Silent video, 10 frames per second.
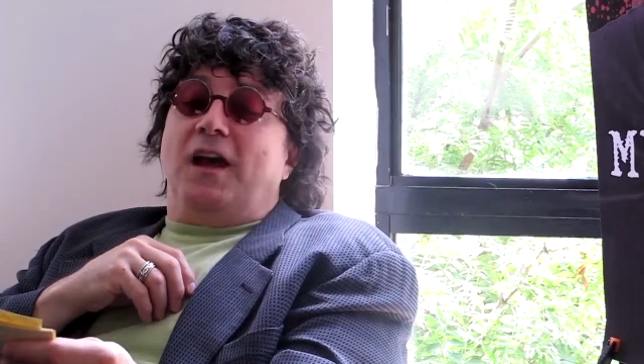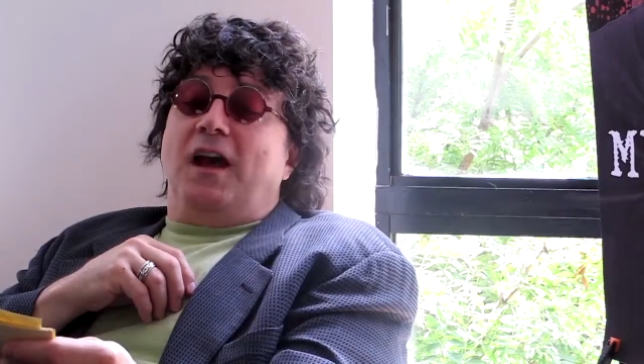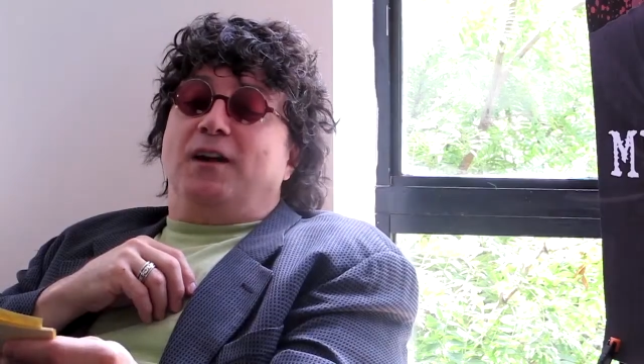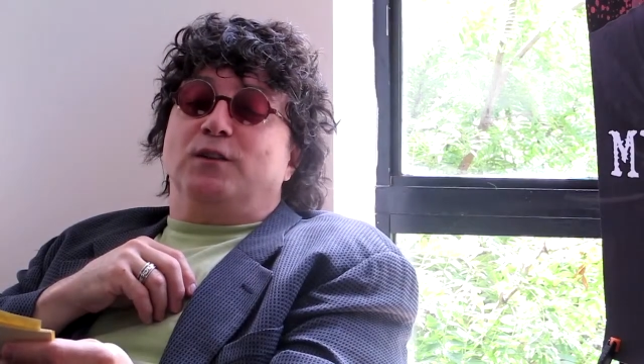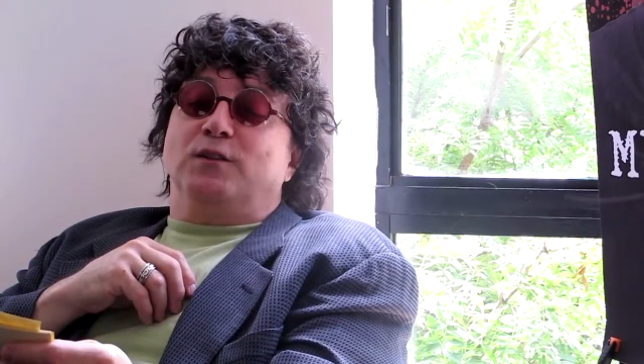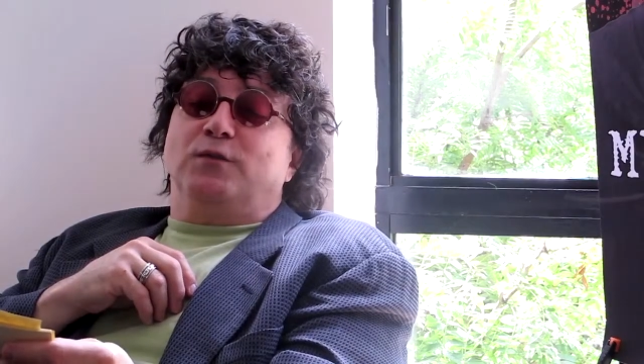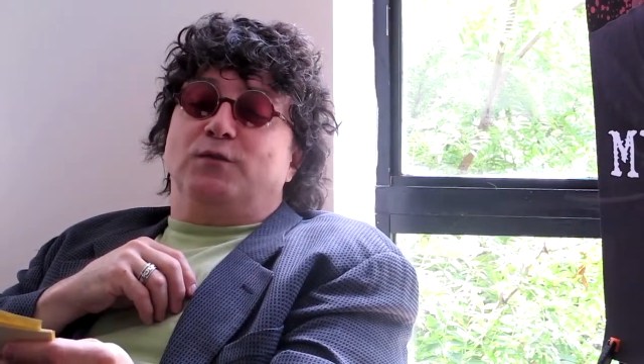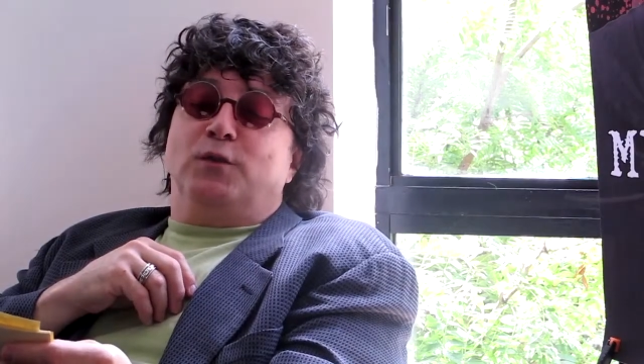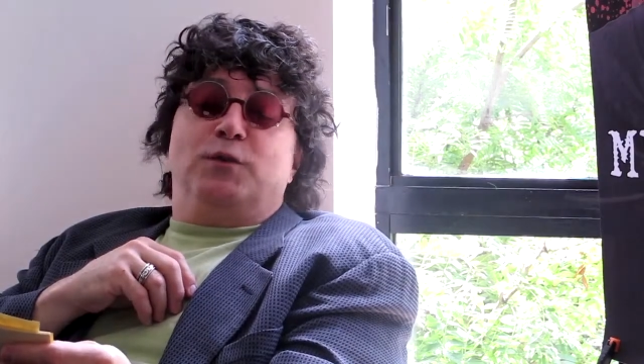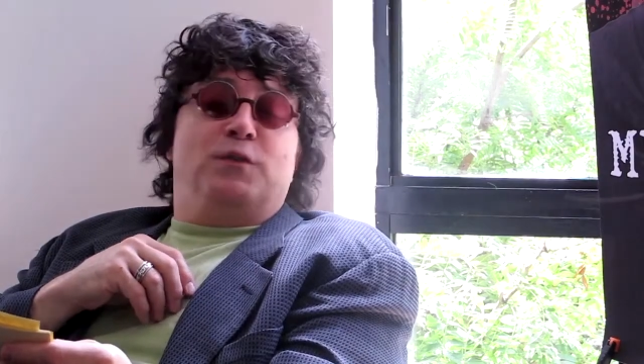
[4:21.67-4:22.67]
actors
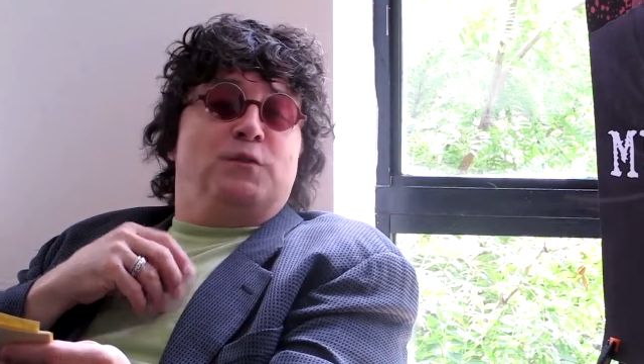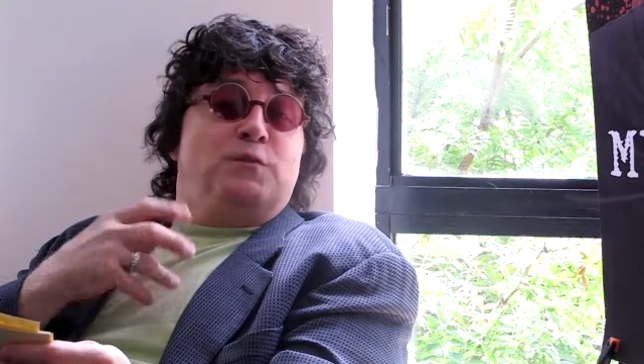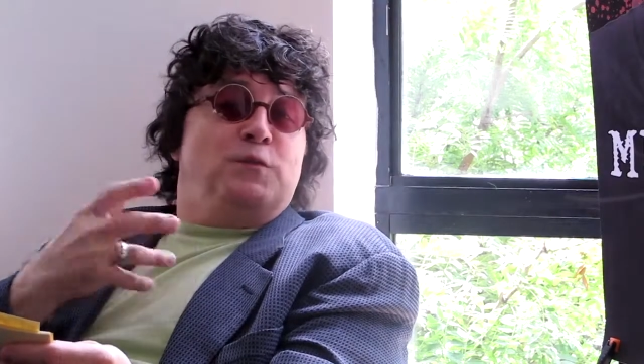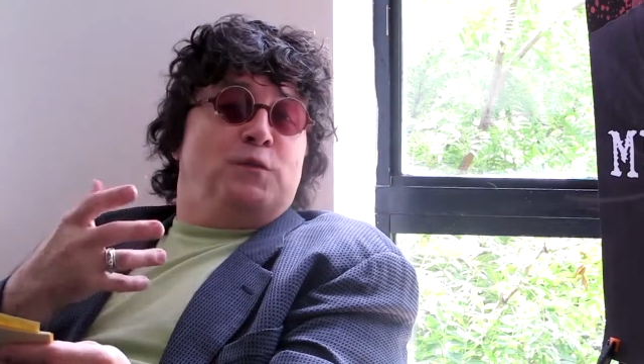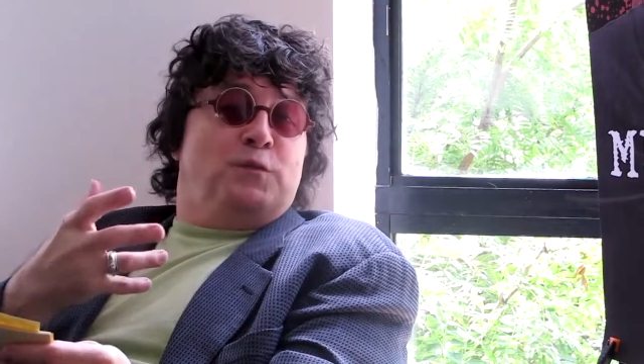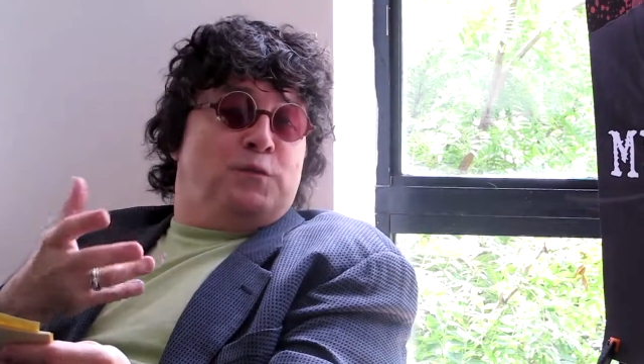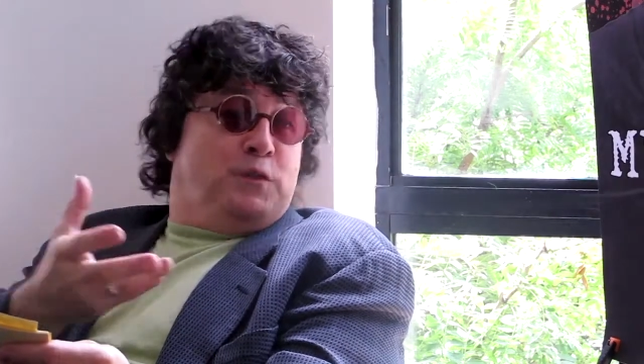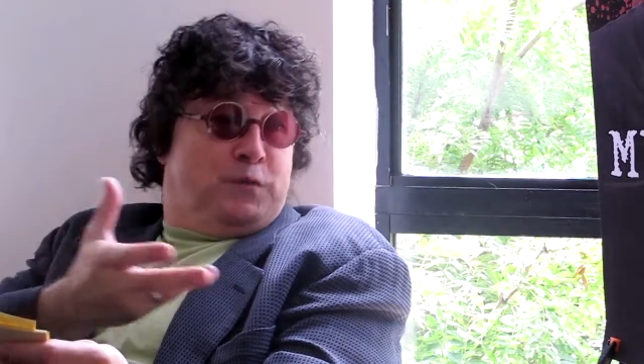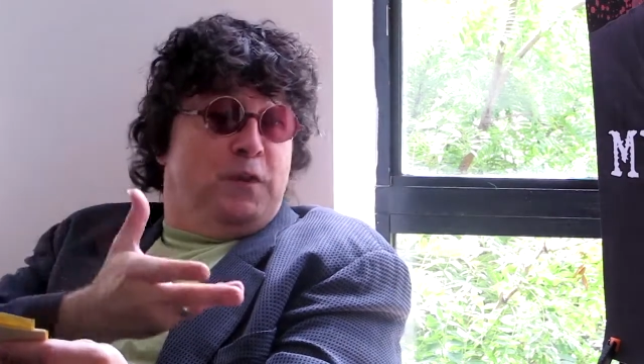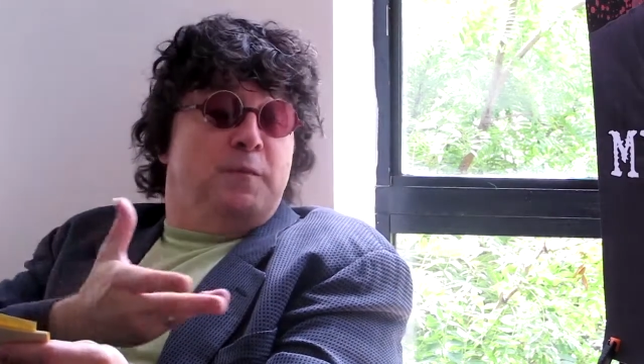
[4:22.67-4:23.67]
for the, your,
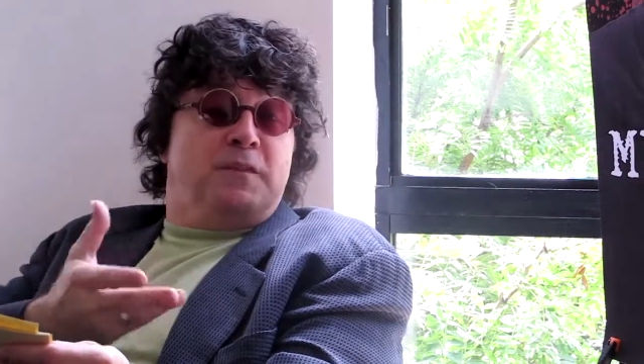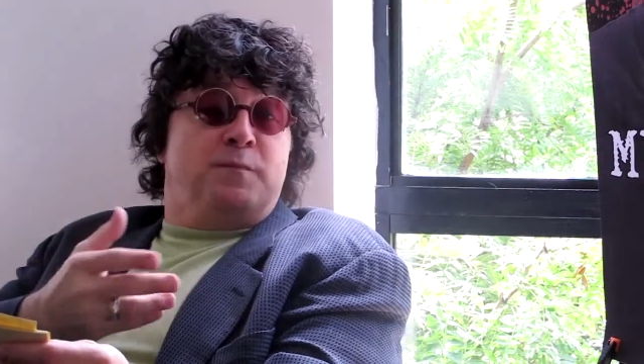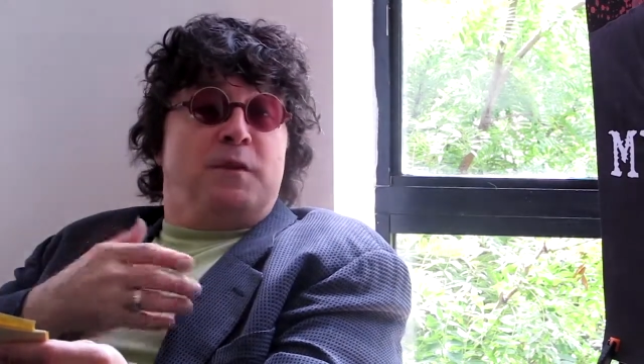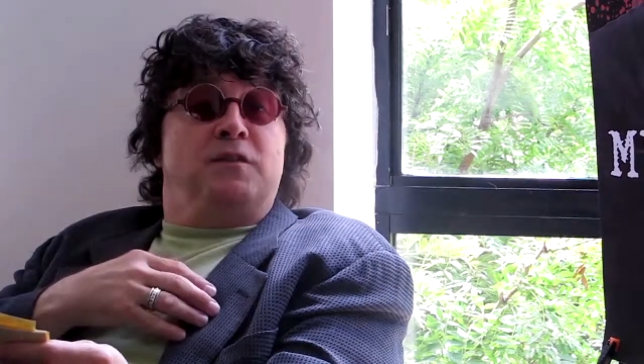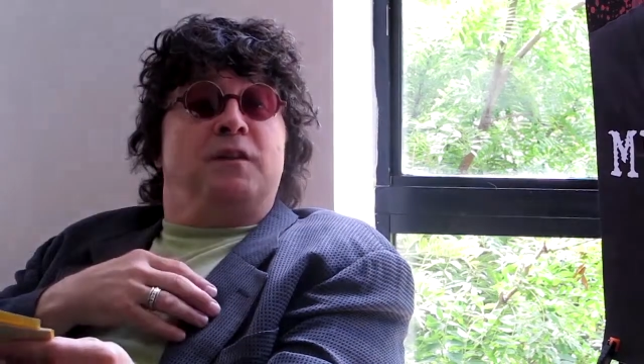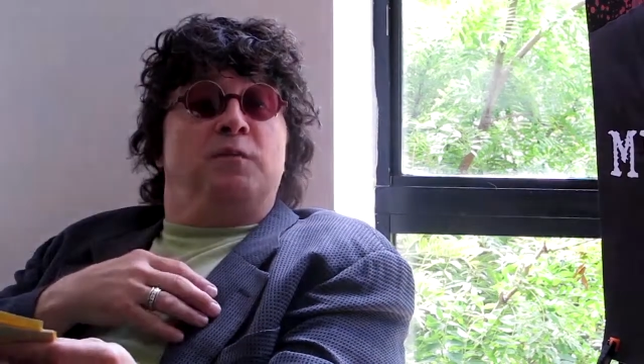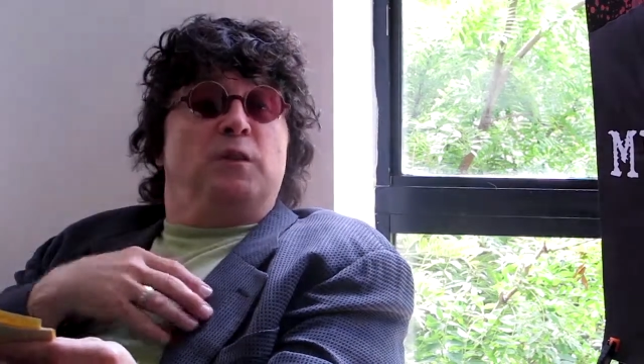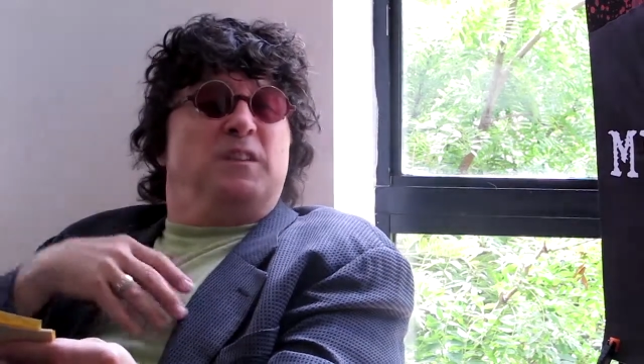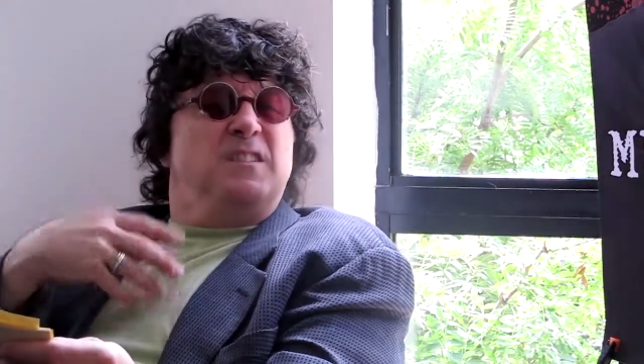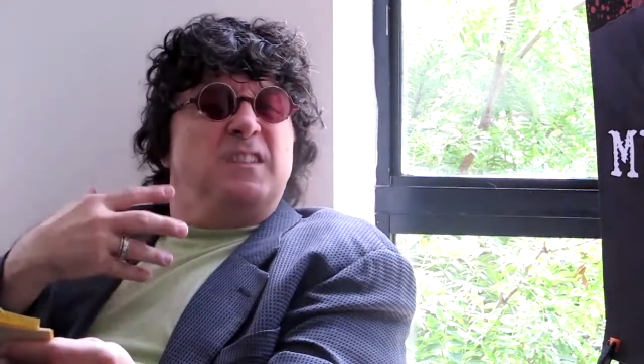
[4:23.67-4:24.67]
this film especially?
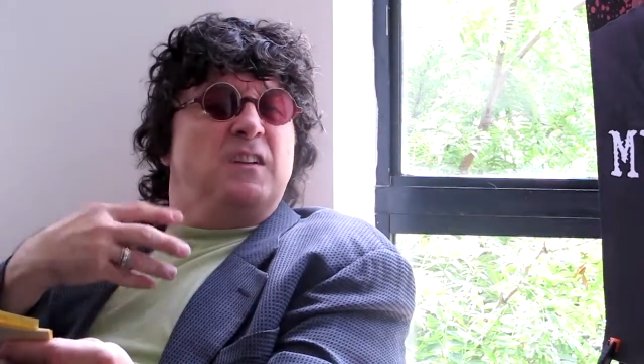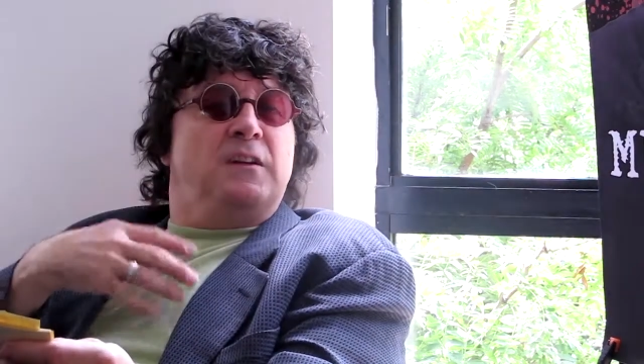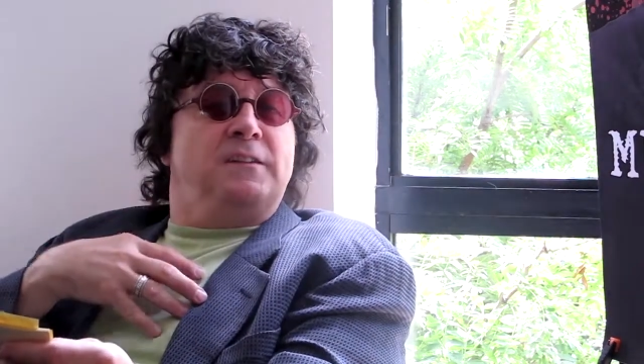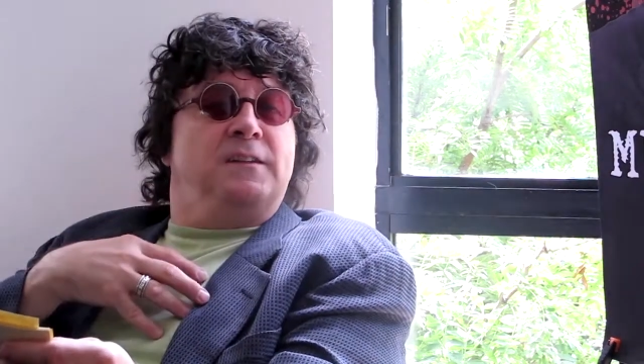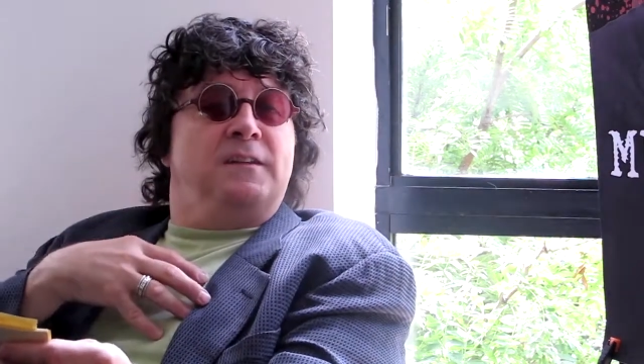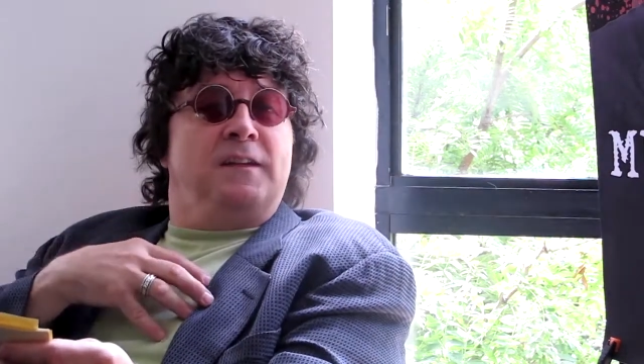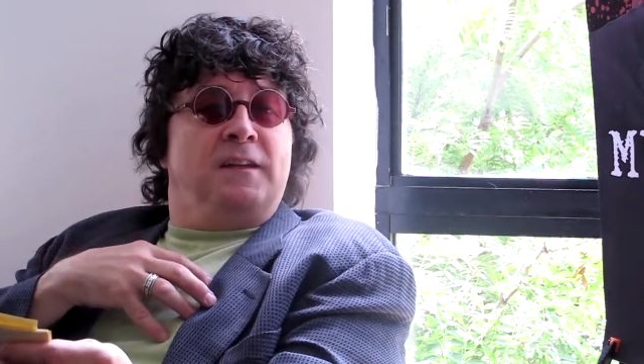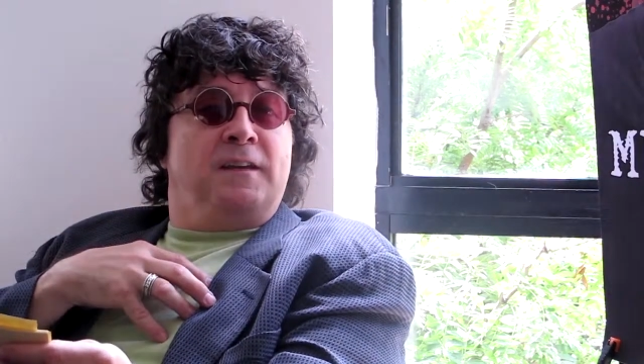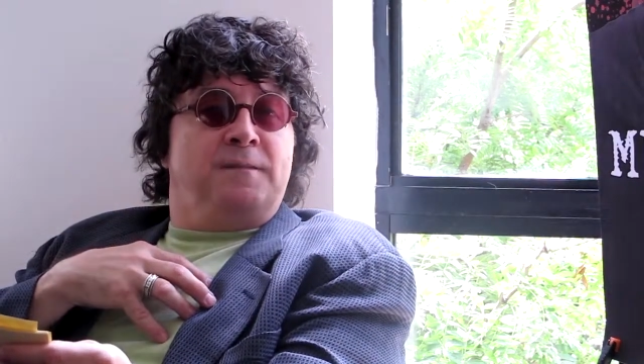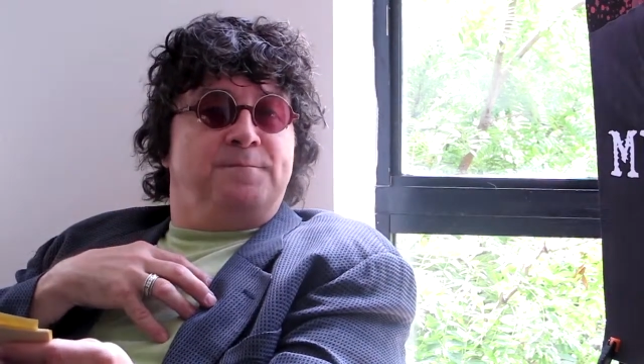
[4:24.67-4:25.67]
What is the
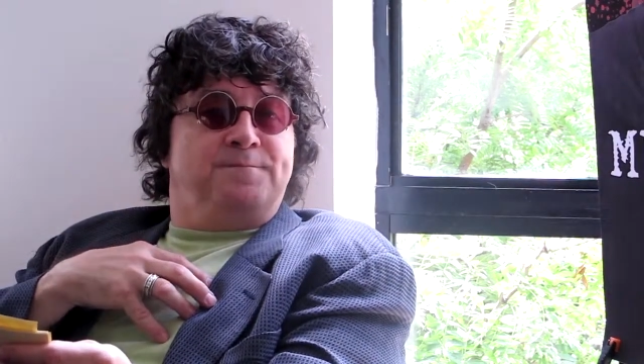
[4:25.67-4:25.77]
criteria?